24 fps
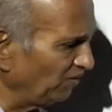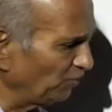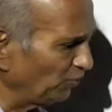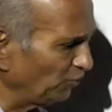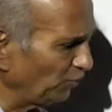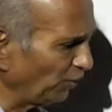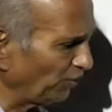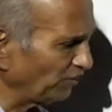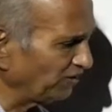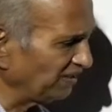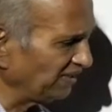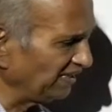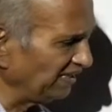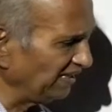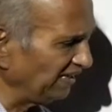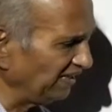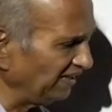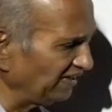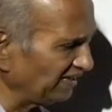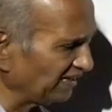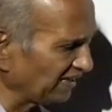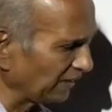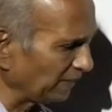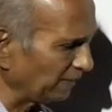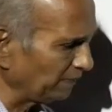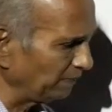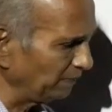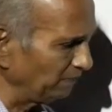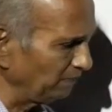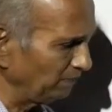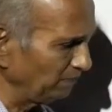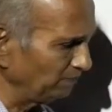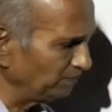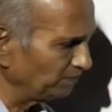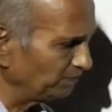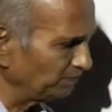You have the
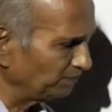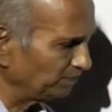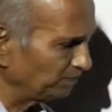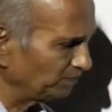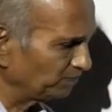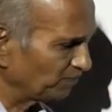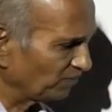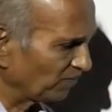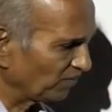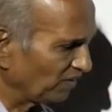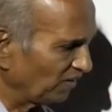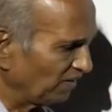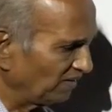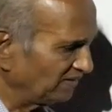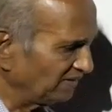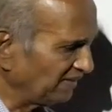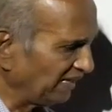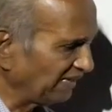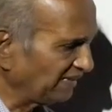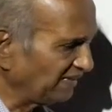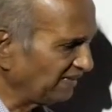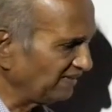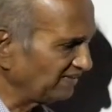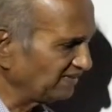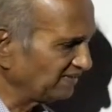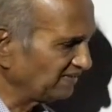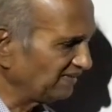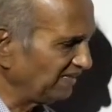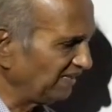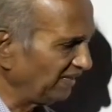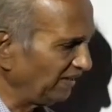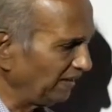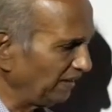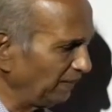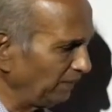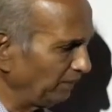eardrum. That is
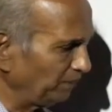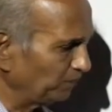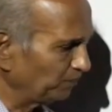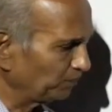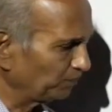the